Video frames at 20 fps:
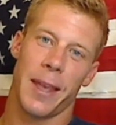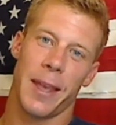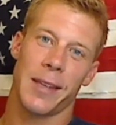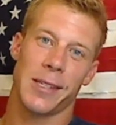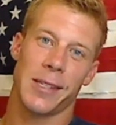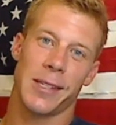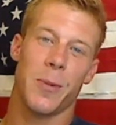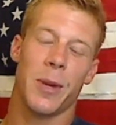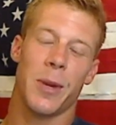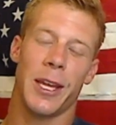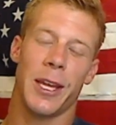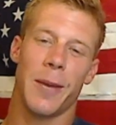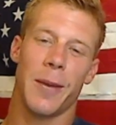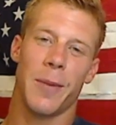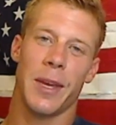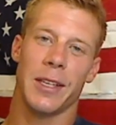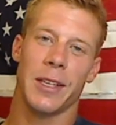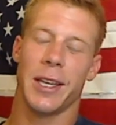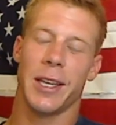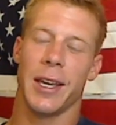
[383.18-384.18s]
get someone to
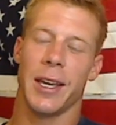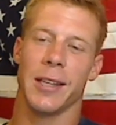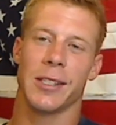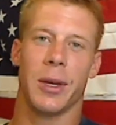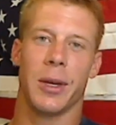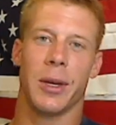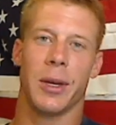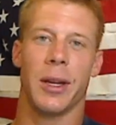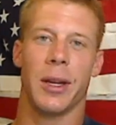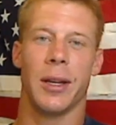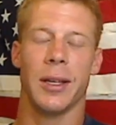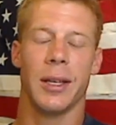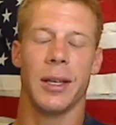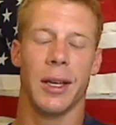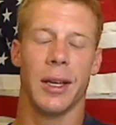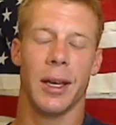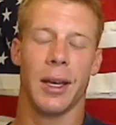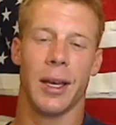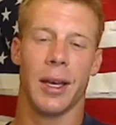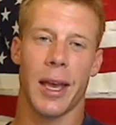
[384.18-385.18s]
give me a chance. But
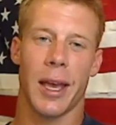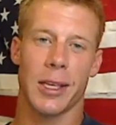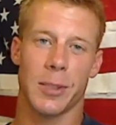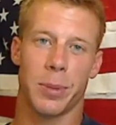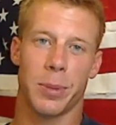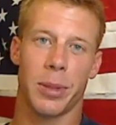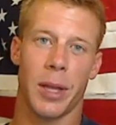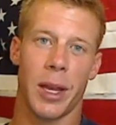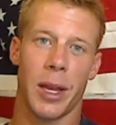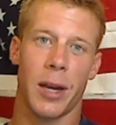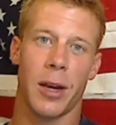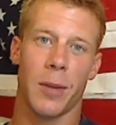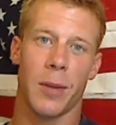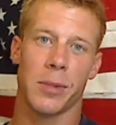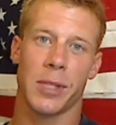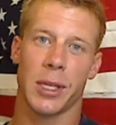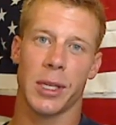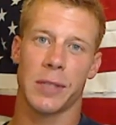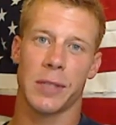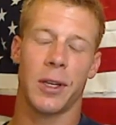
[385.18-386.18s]
as a player,
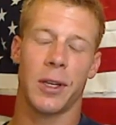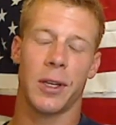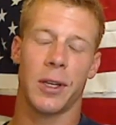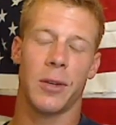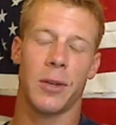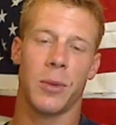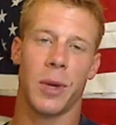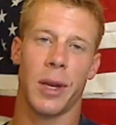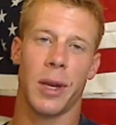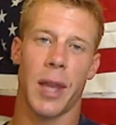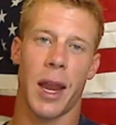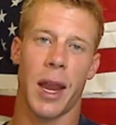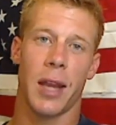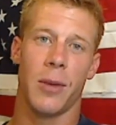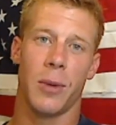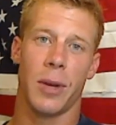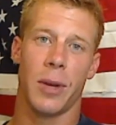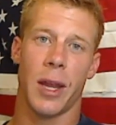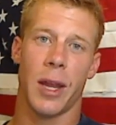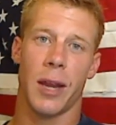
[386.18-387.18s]
I'm 6 foot,
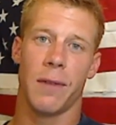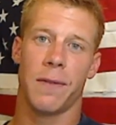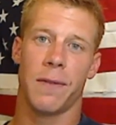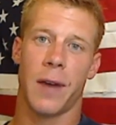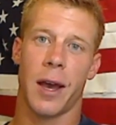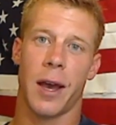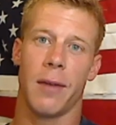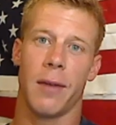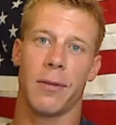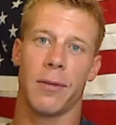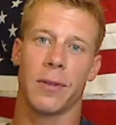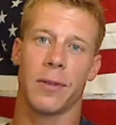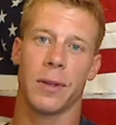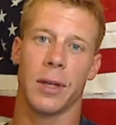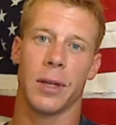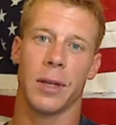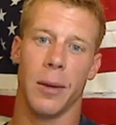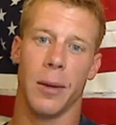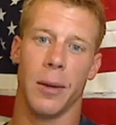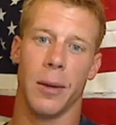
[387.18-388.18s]
190, 195.
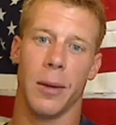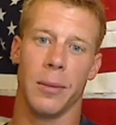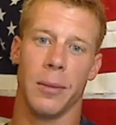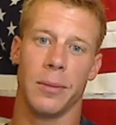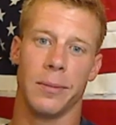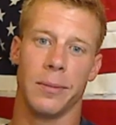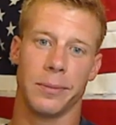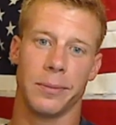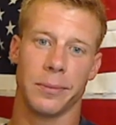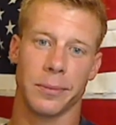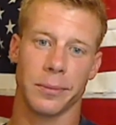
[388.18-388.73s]
I'm